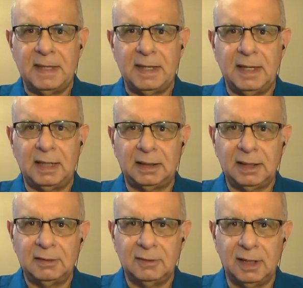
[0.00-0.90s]
And
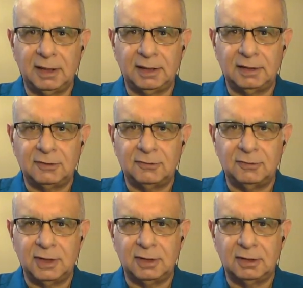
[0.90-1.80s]
later on in this
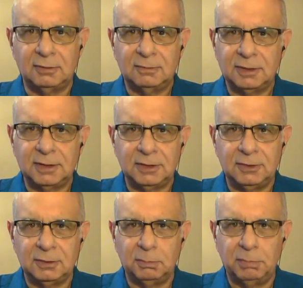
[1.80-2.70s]
video, we're going to
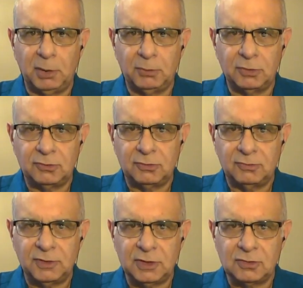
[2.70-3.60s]
do a bonus
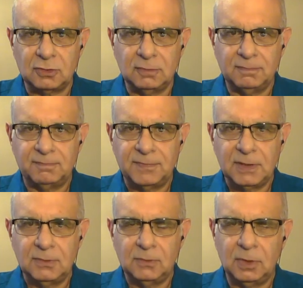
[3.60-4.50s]
feature
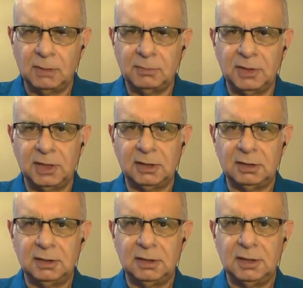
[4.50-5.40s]
where I'm going to
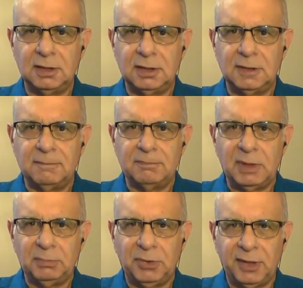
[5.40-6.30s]

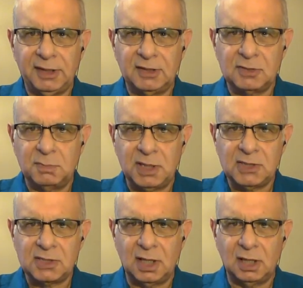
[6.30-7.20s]
play this bass
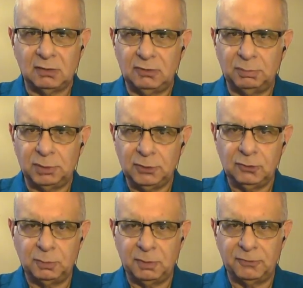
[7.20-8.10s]
style to
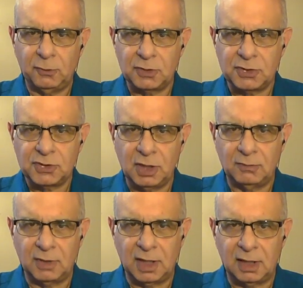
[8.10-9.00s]
Blues Before
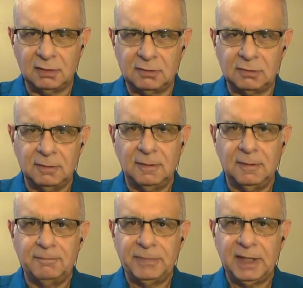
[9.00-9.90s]
Sunrise,
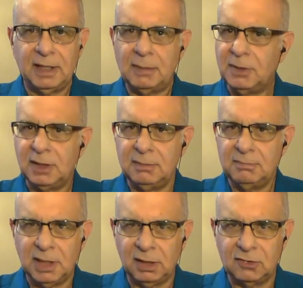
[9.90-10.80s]
and I'm going to
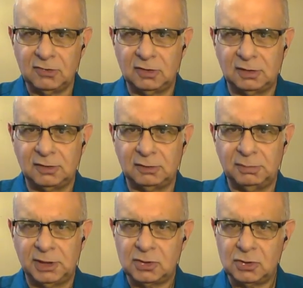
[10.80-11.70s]
embellish it a little
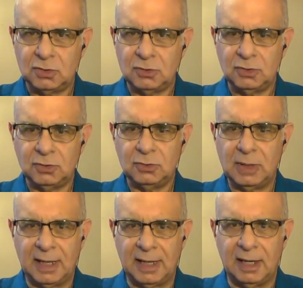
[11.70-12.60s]
bit, show you
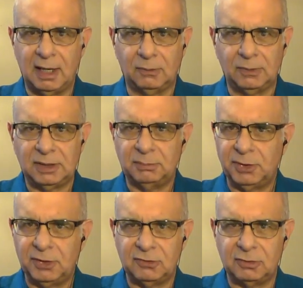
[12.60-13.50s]
how we can
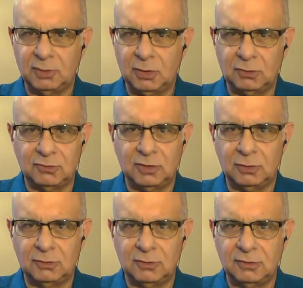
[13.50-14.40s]
play some ghost
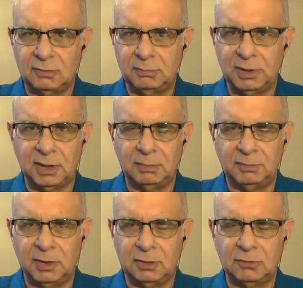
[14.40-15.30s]
notes and some pickup
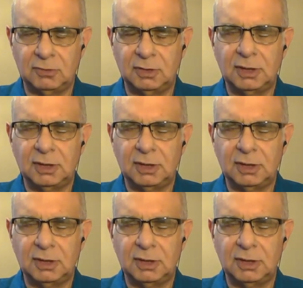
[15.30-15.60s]
notes, and